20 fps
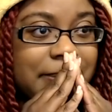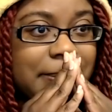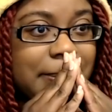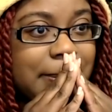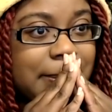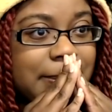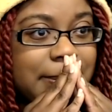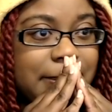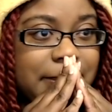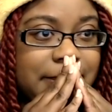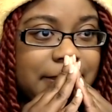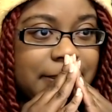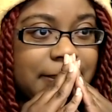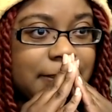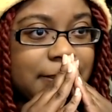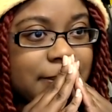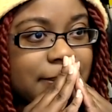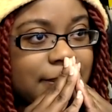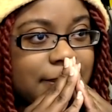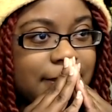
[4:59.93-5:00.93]
Mm.
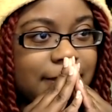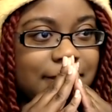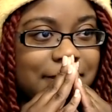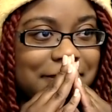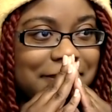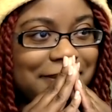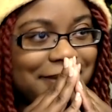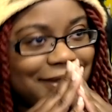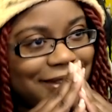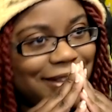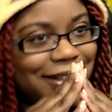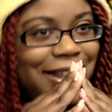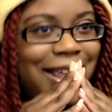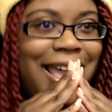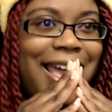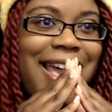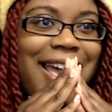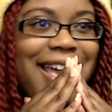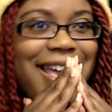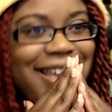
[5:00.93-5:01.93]

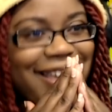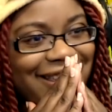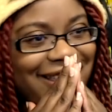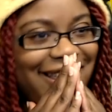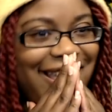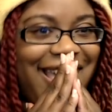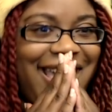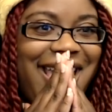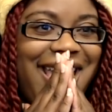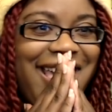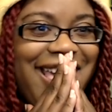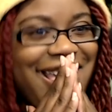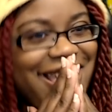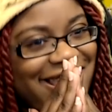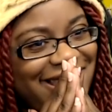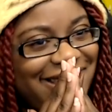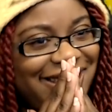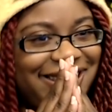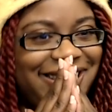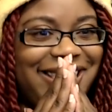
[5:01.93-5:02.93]
Hey, hey!
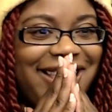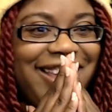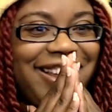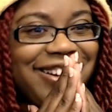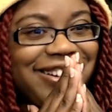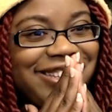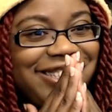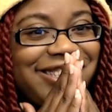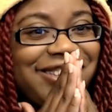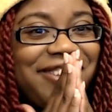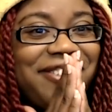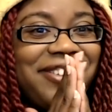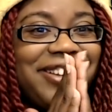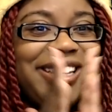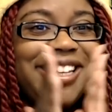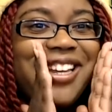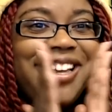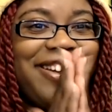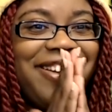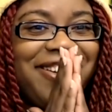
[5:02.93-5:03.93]
Hey, they're so
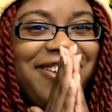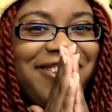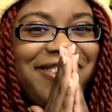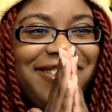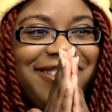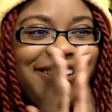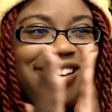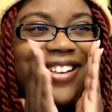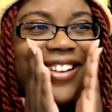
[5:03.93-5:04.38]
cute.